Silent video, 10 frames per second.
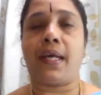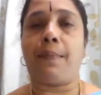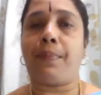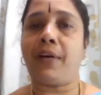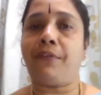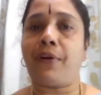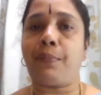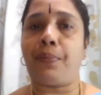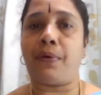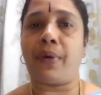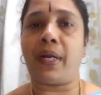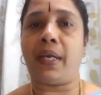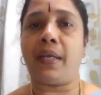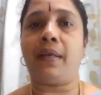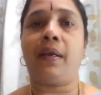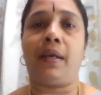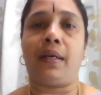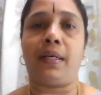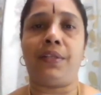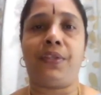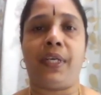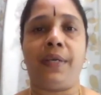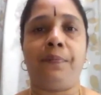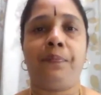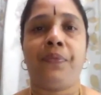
apart from providing energy,